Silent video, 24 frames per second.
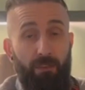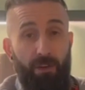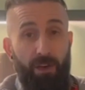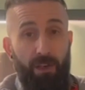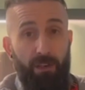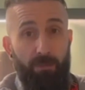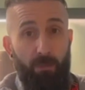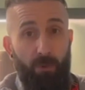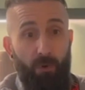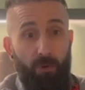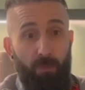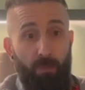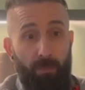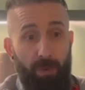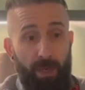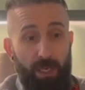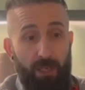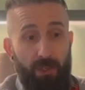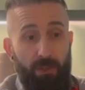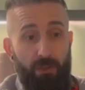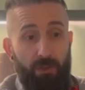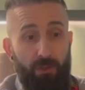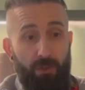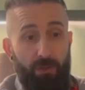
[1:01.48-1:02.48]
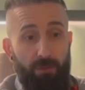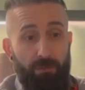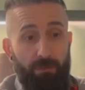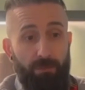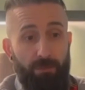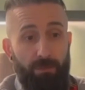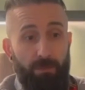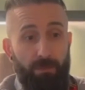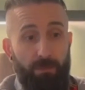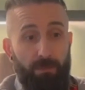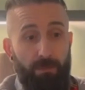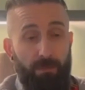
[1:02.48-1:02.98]
Facebook page.
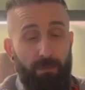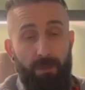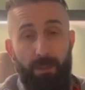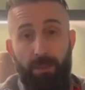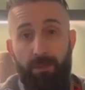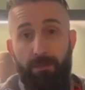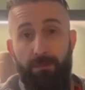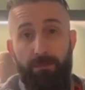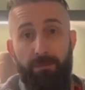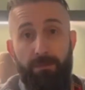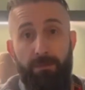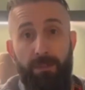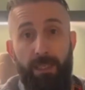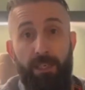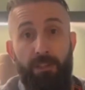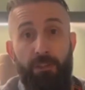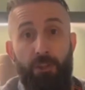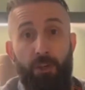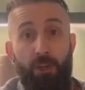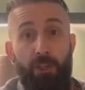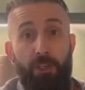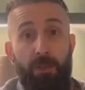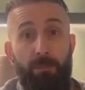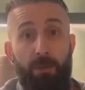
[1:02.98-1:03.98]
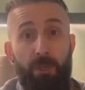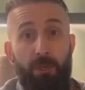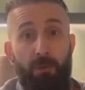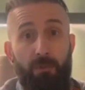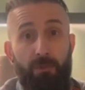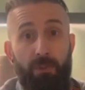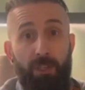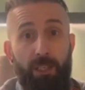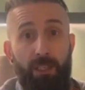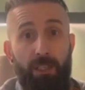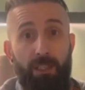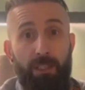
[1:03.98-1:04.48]
Enjoy the
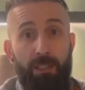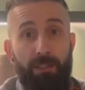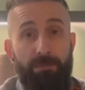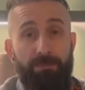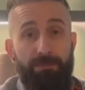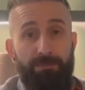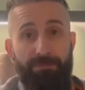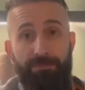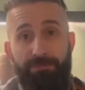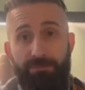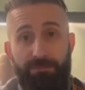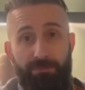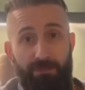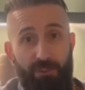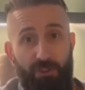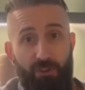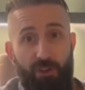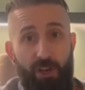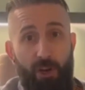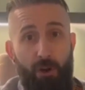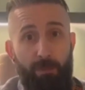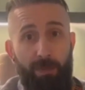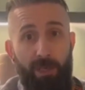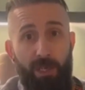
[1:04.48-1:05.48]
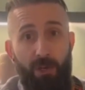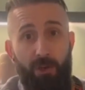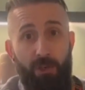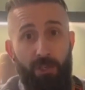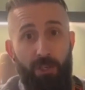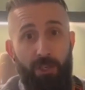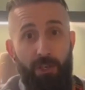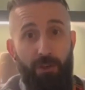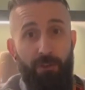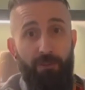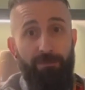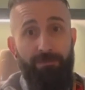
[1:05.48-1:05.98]
music. Ciao,
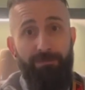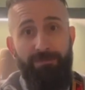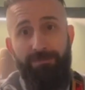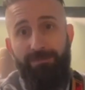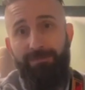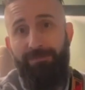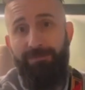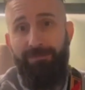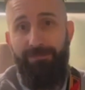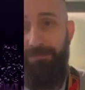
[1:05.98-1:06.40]
Pinocchio.